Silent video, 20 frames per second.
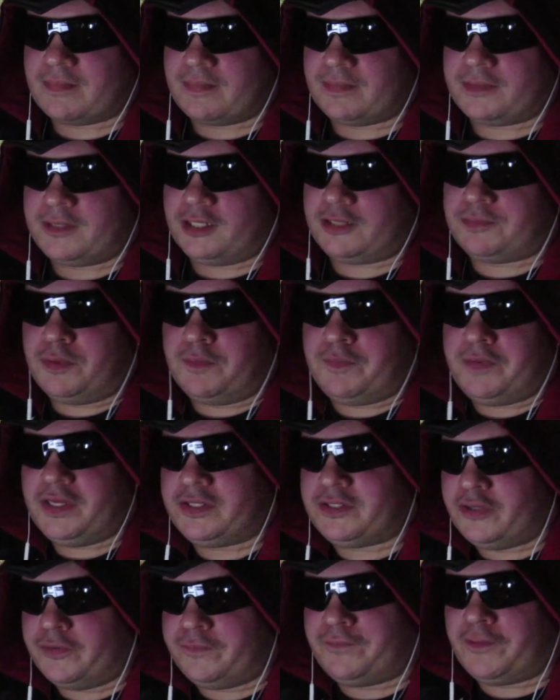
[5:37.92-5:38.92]
This
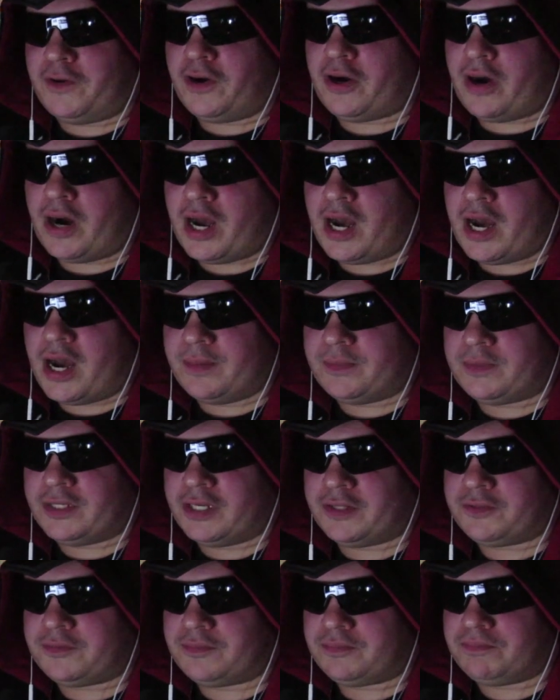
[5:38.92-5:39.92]
movie so far
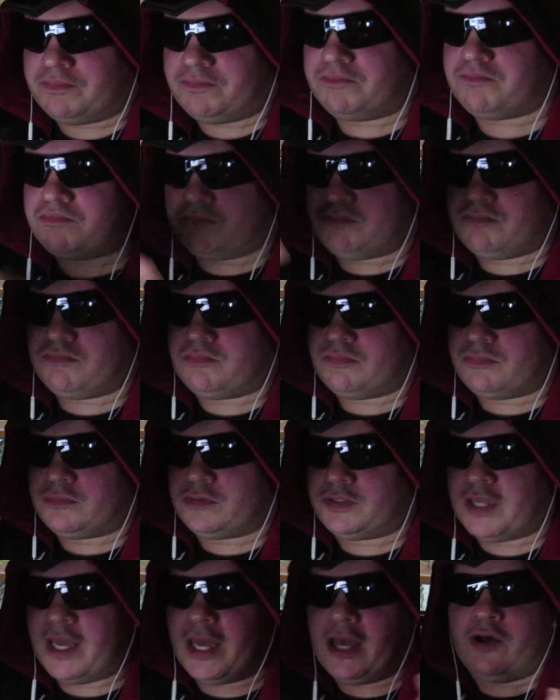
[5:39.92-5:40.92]
just
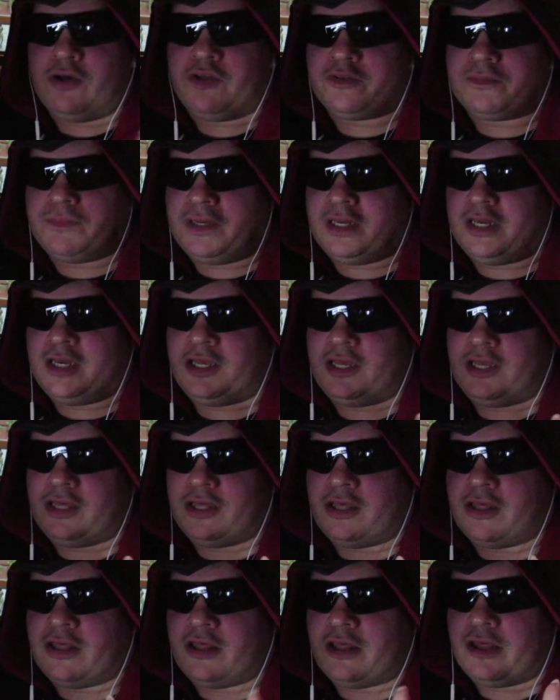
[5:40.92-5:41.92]
tells me
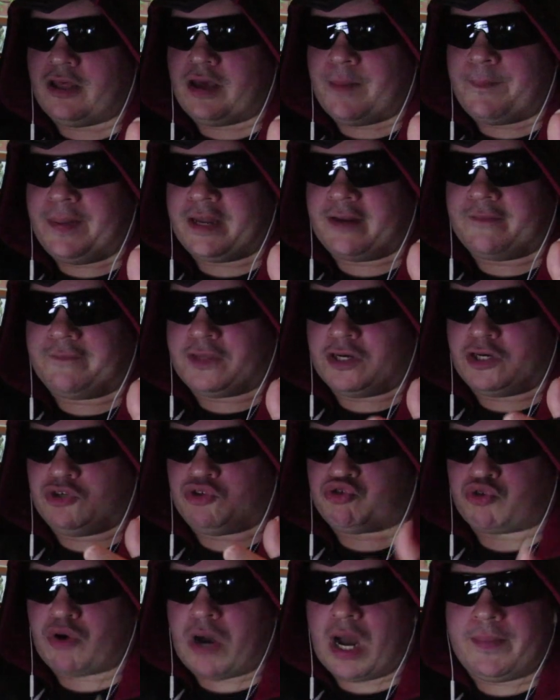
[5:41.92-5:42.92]
a bit of their
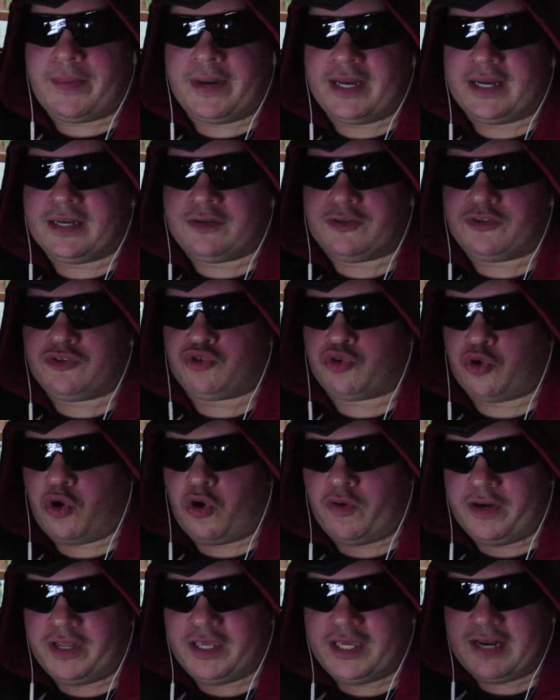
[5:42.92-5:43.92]
drama and
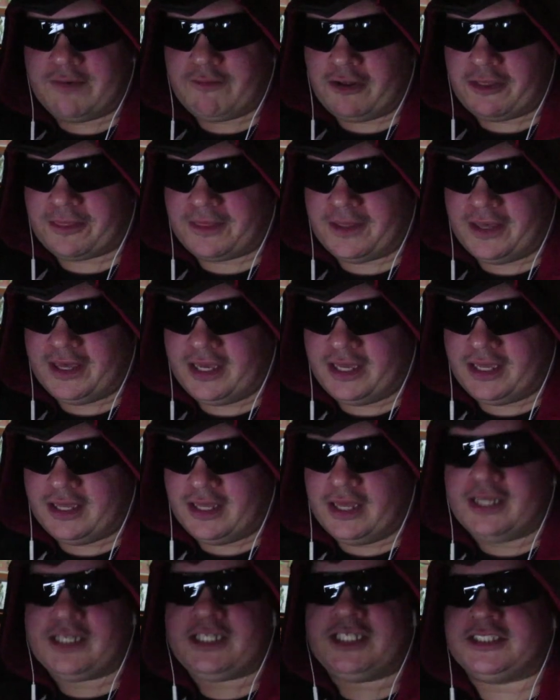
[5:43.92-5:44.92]
story and everything.
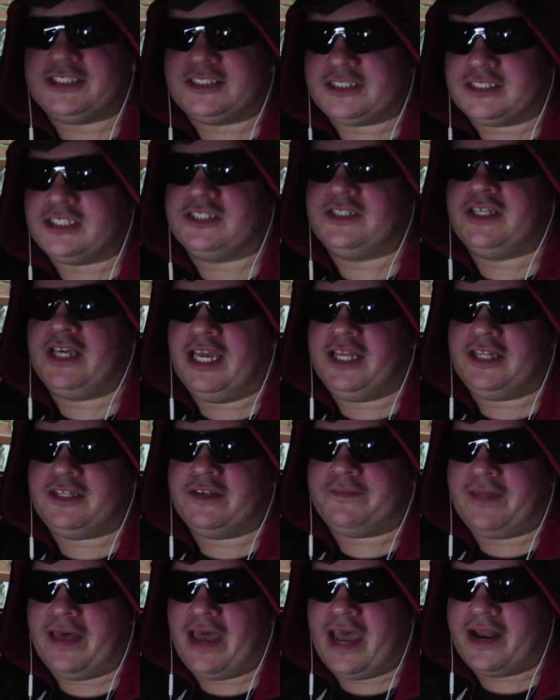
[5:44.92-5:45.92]
Just hints
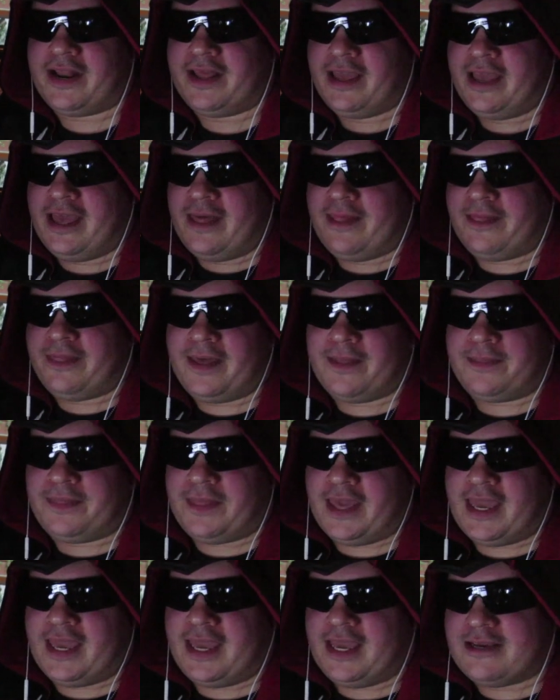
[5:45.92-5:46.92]
of that
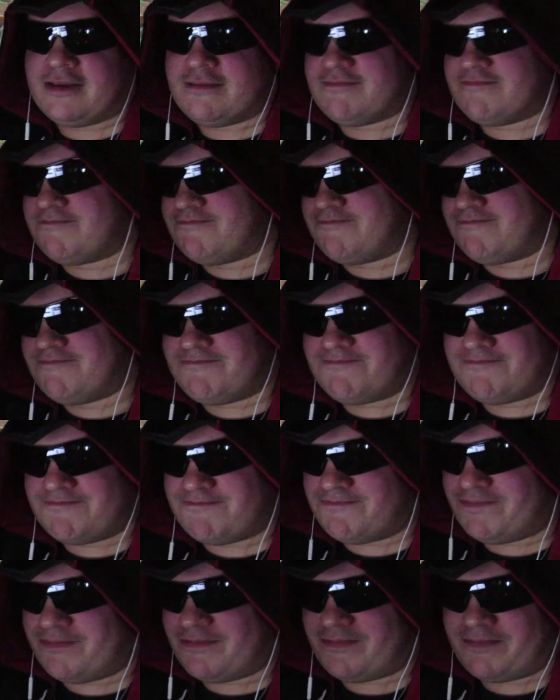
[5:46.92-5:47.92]
they
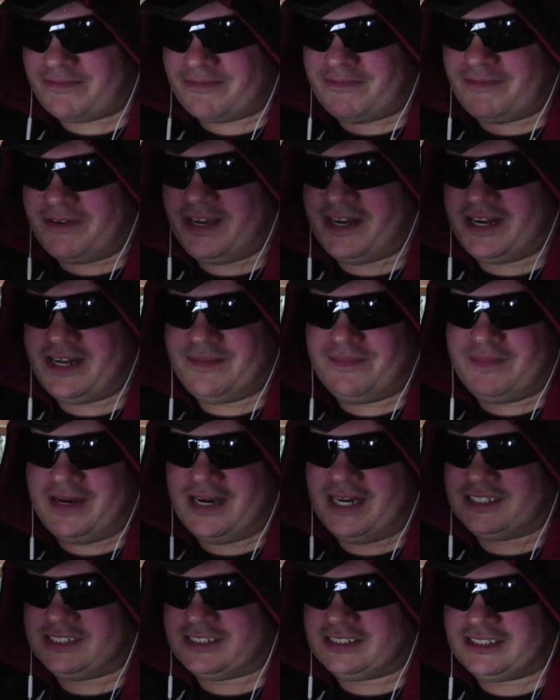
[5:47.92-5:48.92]
pretty
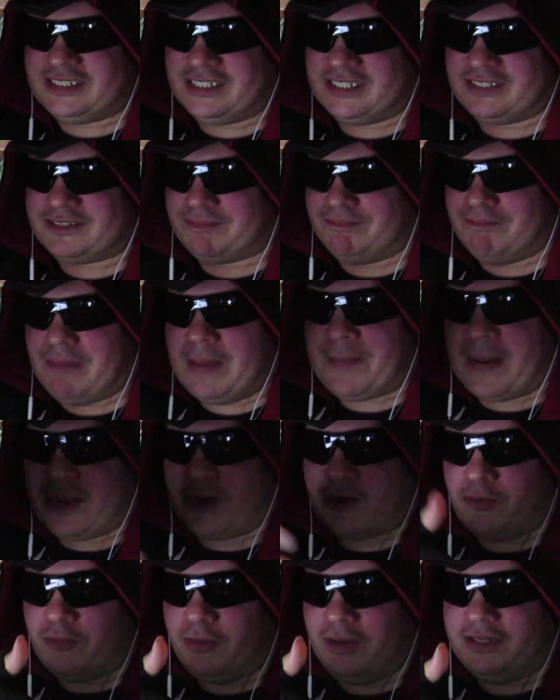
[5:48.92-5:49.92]
much just met by
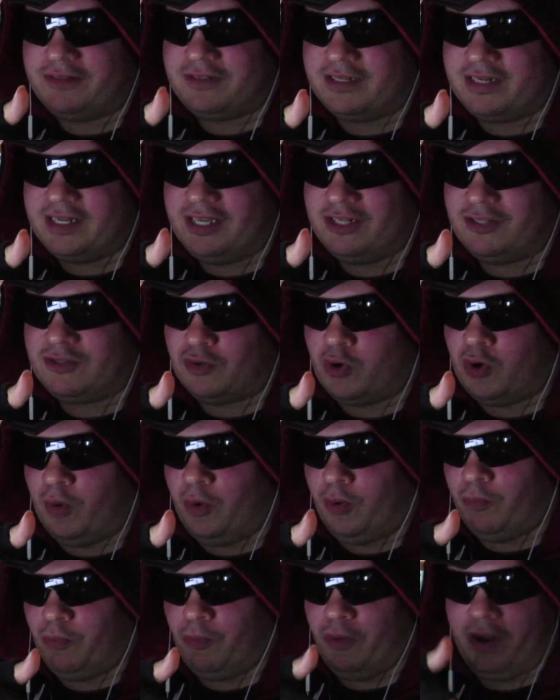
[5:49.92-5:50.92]
coincidence
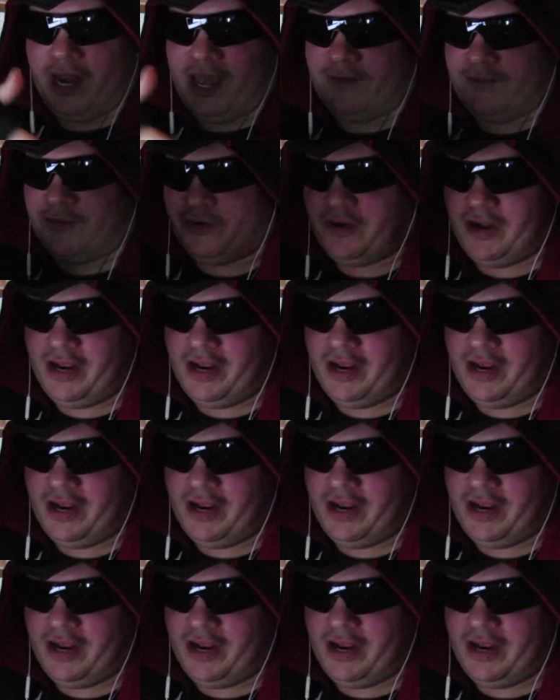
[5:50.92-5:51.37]
or whatever.